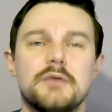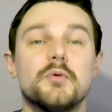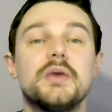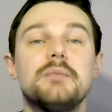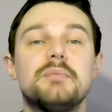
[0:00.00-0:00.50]
but
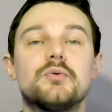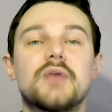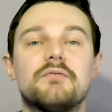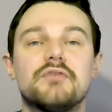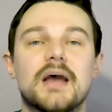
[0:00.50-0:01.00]
we build
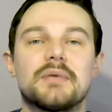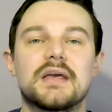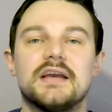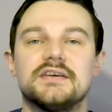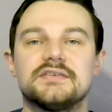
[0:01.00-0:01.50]
every
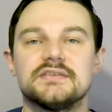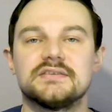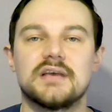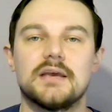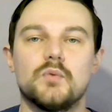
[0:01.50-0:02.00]
application the
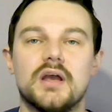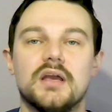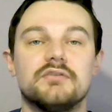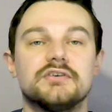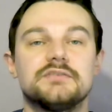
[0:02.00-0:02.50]
same
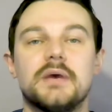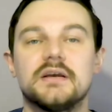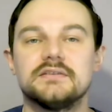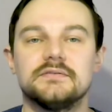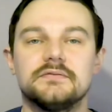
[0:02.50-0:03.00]
way irrespective.